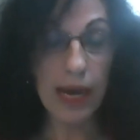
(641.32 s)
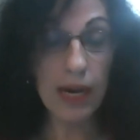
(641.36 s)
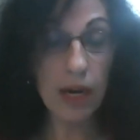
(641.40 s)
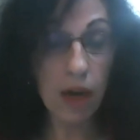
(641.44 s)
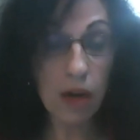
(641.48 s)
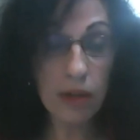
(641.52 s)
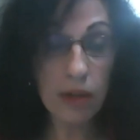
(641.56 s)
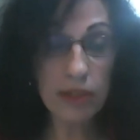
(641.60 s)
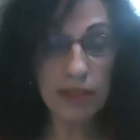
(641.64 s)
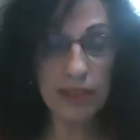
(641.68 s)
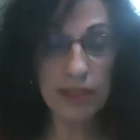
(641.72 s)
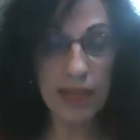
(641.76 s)

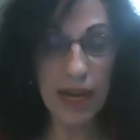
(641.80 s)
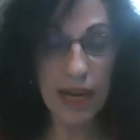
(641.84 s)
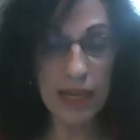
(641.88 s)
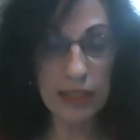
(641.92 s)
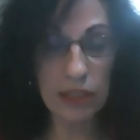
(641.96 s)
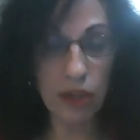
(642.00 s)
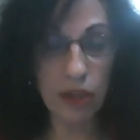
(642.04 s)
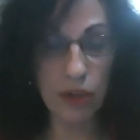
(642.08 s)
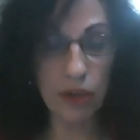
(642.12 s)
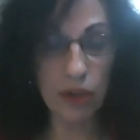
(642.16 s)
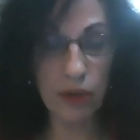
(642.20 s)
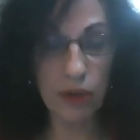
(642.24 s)

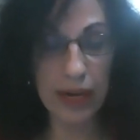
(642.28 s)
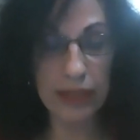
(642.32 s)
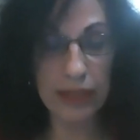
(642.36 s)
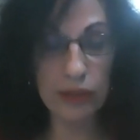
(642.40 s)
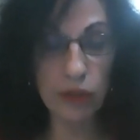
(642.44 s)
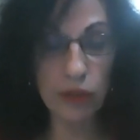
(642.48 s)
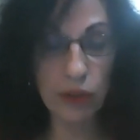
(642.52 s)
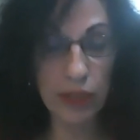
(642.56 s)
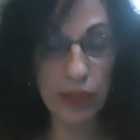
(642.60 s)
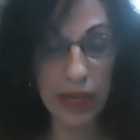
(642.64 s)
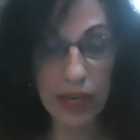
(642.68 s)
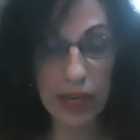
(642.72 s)
Alongside
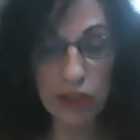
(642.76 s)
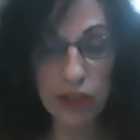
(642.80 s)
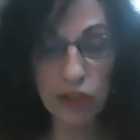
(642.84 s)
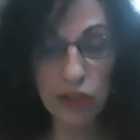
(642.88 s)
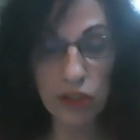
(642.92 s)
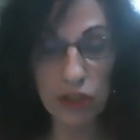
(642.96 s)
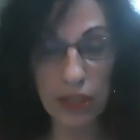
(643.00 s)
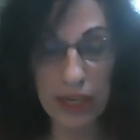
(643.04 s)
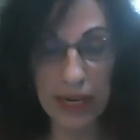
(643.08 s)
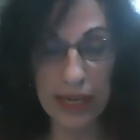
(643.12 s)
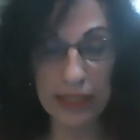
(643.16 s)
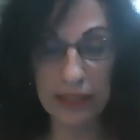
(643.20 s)
her
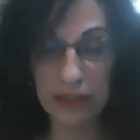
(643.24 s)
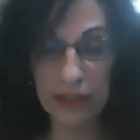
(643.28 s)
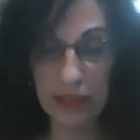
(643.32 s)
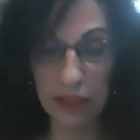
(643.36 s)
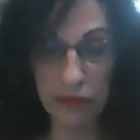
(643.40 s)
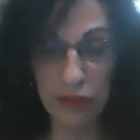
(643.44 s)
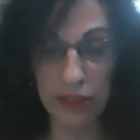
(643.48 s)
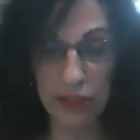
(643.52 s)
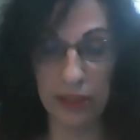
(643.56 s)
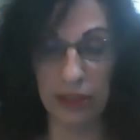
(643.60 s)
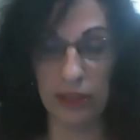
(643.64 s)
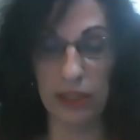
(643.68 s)
educational
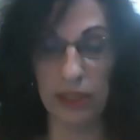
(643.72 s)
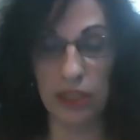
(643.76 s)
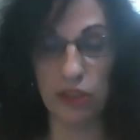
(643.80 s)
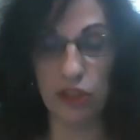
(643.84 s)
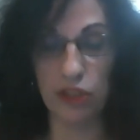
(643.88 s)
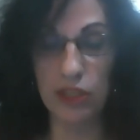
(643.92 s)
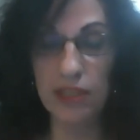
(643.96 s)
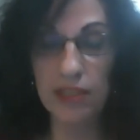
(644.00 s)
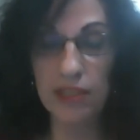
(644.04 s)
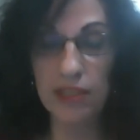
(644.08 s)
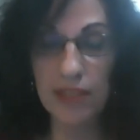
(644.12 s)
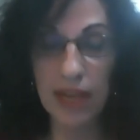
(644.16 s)

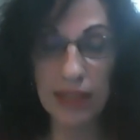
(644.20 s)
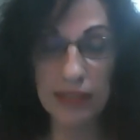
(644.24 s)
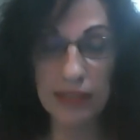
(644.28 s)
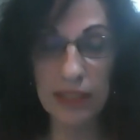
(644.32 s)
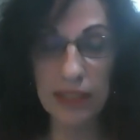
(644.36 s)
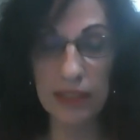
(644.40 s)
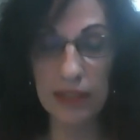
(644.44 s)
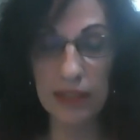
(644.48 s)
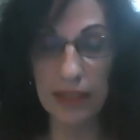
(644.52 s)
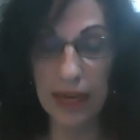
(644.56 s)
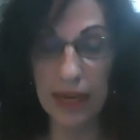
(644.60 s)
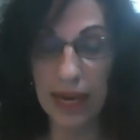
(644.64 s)
activity, she
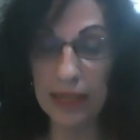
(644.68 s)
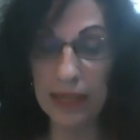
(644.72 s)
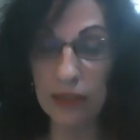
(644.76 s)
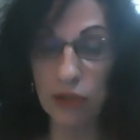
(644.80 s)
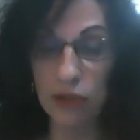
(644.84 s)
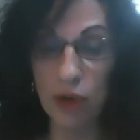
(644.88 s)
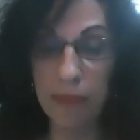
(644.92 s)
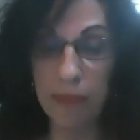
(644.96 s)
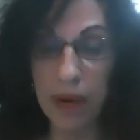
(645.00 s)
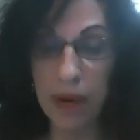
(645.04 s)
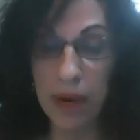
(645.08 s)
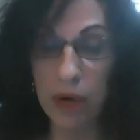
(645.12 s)
studied
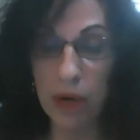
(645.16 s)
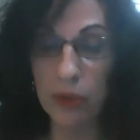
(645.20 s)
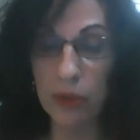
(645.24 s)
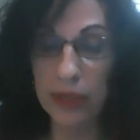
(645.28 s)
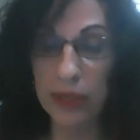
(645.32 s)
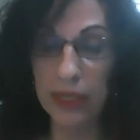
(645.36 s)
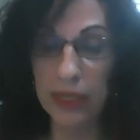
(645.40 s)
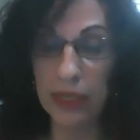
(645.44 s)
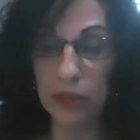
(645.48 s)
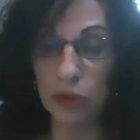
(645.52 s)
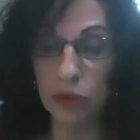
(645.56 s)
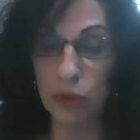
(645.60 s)
at the
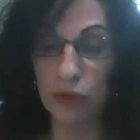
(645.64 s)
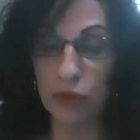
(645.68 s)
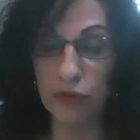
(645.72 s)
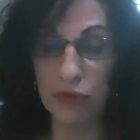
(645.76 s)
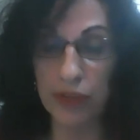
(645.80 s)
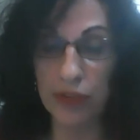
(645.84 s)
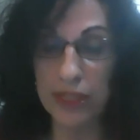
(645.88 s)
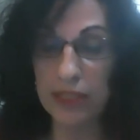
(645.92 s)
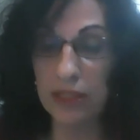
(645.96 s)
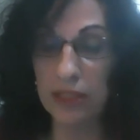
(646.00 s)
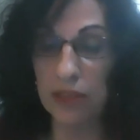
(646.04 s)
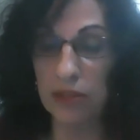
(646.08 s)
American
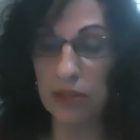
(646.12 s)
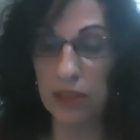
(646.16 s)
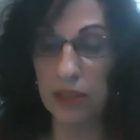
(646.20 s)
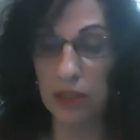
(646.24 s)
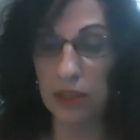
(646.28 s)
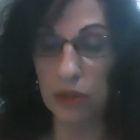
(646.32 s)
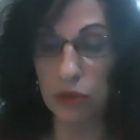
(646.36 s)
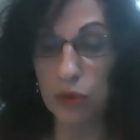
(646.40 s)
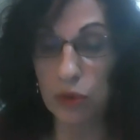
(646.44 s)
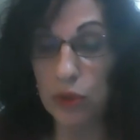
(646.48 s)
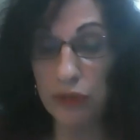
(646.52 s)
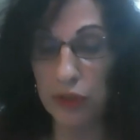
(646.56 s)

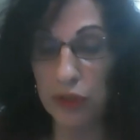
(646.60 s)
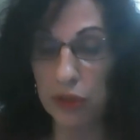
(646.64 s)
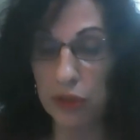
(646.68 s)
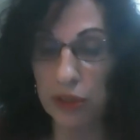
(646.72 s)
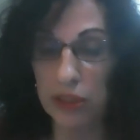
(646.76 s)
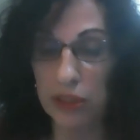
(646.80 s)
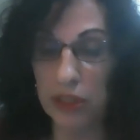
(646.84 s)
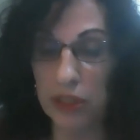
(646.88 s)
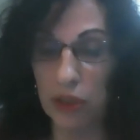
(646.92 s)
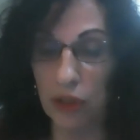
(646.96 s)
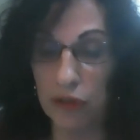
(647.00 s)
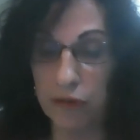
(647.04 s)

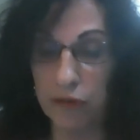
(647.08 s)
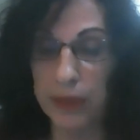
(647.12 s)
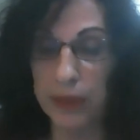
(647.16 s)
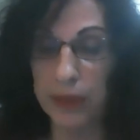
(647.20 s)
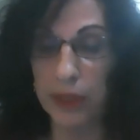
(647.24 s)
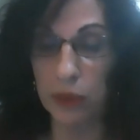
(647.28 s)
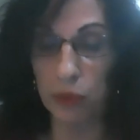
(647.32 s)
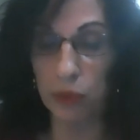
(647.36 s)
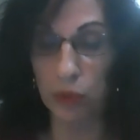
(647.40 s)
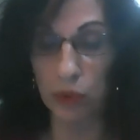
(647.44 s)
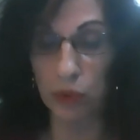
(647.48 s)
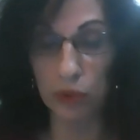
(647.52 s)
University
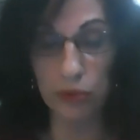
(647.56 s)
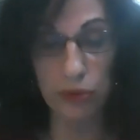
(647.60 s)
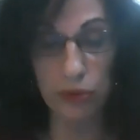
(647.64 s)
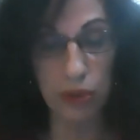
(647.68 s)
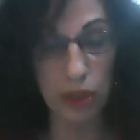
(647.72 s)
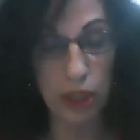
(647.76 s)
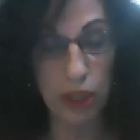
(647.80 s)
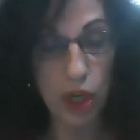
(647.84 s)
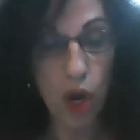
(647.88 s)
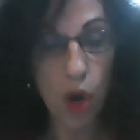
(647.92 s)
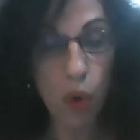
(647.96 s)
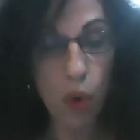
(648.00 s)
of
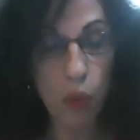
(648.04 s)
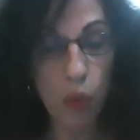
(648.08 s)
Beirut,